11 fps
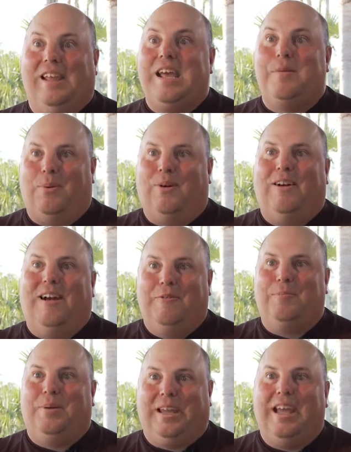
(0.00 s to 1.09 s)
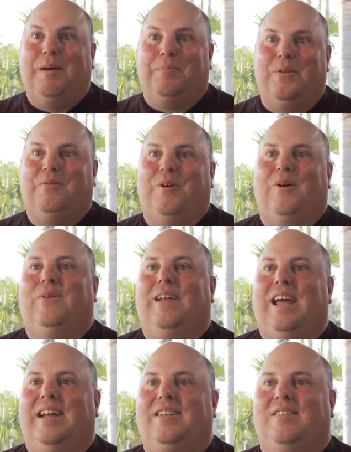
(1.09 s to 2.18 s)
labor of picking up the
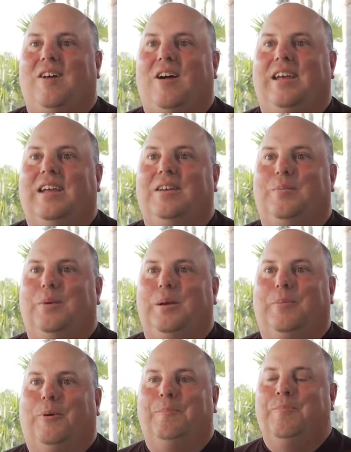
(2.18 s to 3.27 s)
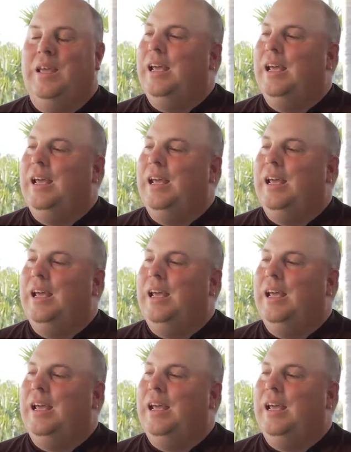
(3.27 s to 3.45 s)
phone and talking to people.